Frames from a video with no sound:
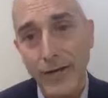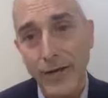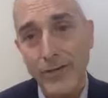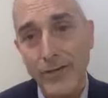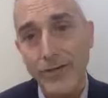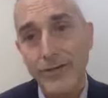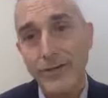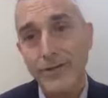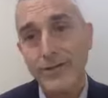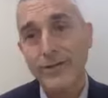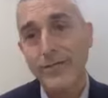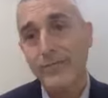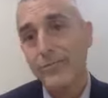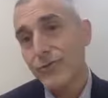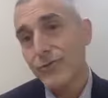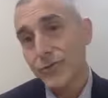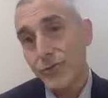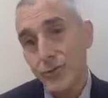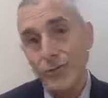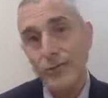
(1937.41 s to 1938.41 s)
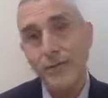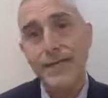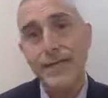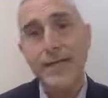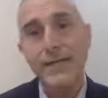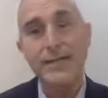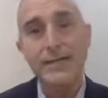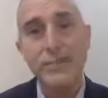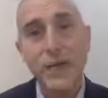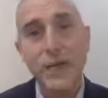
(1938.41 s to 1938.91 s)
You should certainly
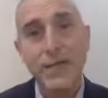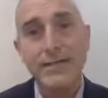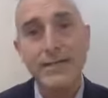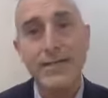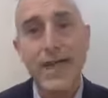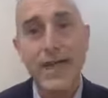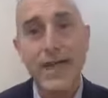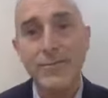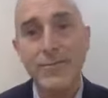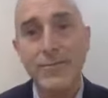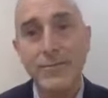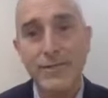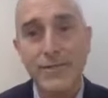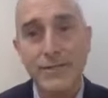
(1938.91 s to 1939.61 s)
expect to have some